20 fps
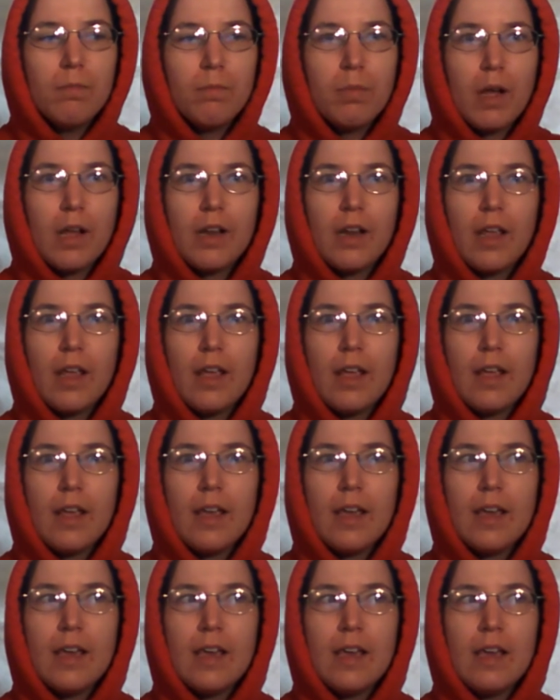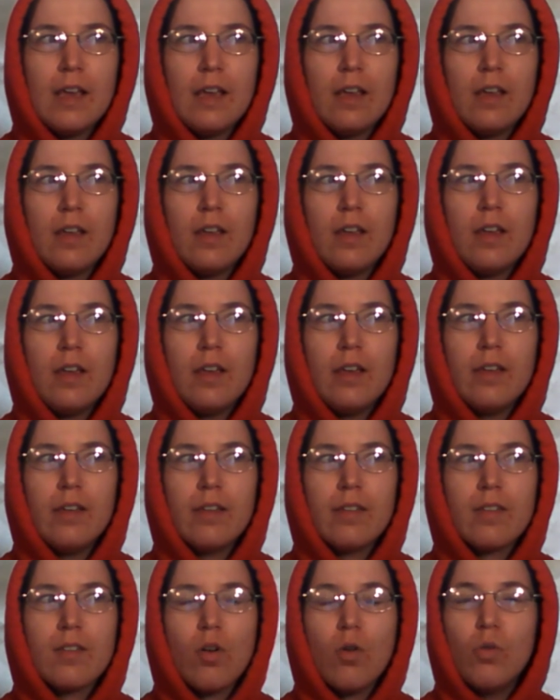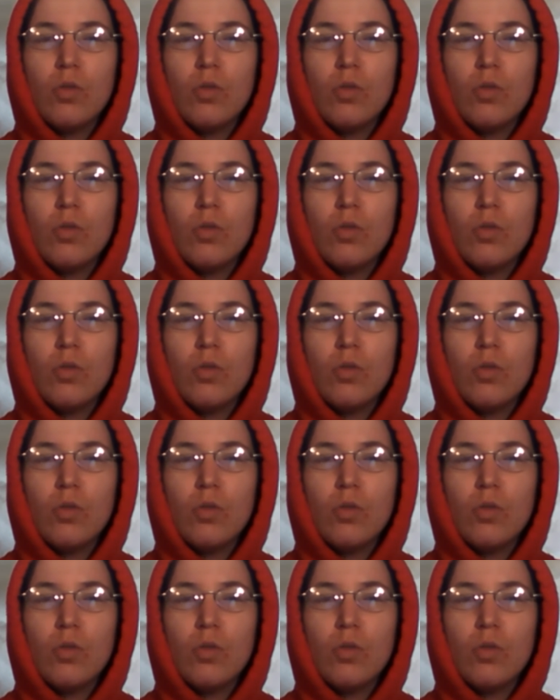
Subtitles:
But he's